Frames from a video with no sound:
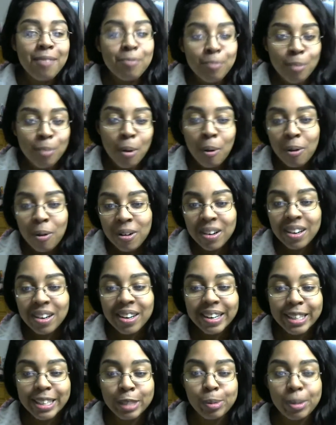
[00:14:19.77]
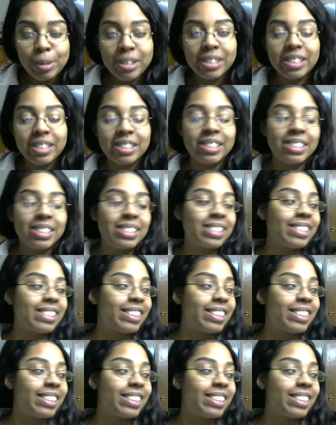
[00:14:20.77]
more experiences